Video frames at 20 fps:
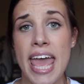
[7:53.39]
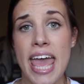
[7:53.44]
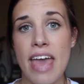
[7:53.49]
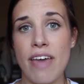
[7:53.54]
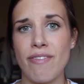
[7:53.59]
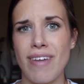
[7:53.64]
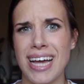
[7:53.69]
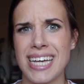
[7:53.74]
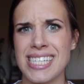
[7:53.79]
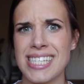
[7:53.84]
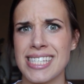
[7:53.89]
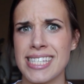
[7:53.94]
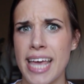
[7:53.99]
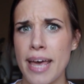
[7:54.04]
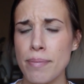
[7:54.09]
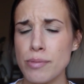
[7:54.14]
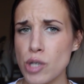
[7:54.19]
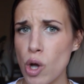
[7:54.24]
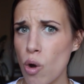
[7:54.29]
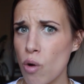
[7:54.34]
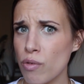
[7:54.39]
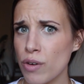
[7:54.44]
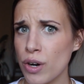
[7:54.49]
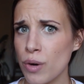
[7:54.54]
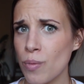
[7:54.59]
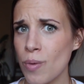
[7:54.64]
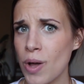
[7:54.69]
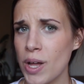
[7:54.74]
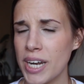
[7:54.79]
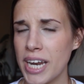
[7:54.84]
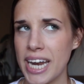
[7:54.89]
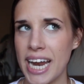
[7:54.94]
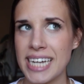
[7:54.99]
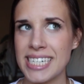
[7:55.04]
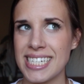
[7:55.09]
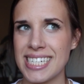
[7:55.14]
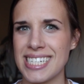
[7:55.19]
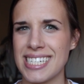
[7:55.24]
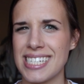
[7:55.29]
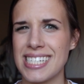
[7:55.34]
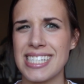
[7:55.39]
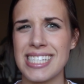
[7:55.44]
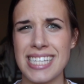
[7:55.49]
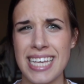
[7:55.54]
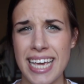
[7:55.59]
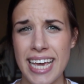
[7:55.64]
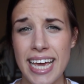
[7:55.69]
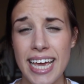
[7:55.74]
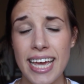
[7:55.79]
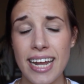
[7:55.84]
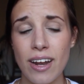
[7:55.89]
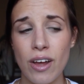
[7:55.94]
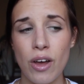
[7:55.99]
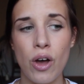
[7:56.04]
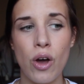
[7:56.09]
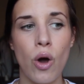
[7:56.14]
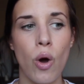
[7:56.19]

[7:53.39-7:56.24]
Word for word: If I skipped over one and I didn't see it